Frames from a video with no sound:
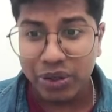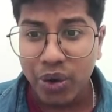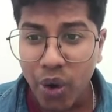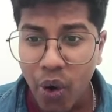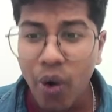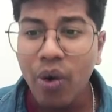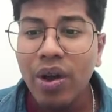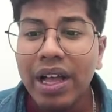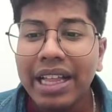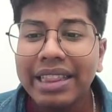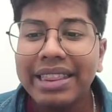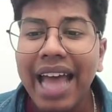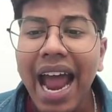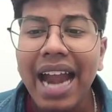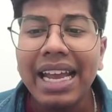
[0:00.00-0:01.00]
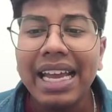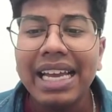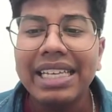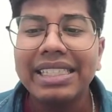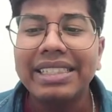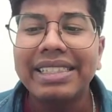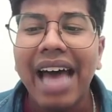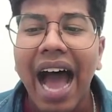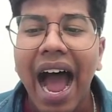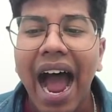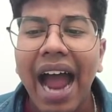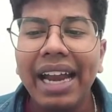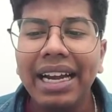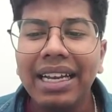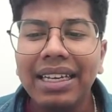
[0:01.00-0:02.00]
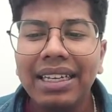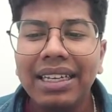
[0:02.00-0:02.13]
know, that is side